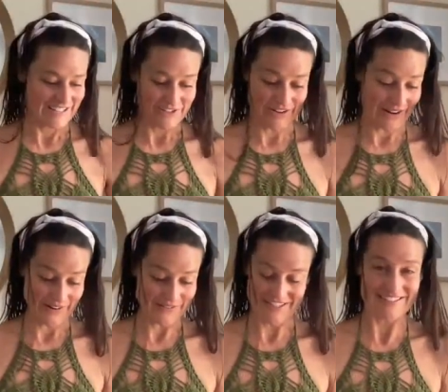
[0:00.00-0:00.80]
So now
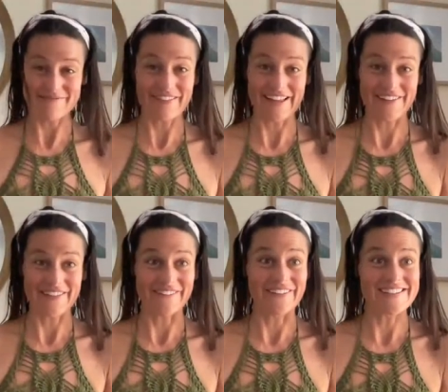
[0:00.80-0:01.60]
I'm just playing with
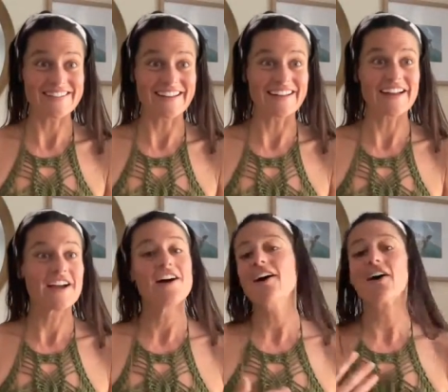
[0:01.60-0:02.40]
like, what is it like
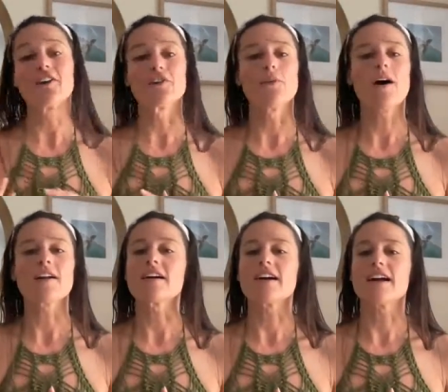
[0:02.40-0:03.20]

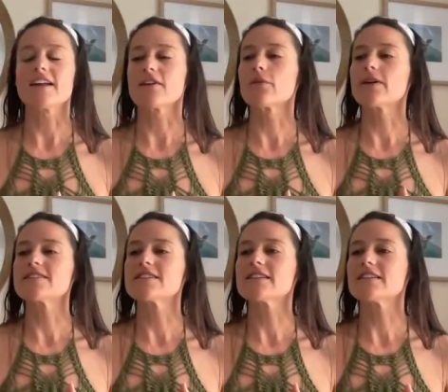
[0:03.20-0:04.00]
underwater and what
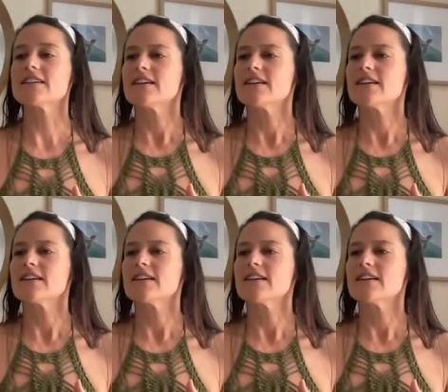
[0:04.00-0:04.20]
is it?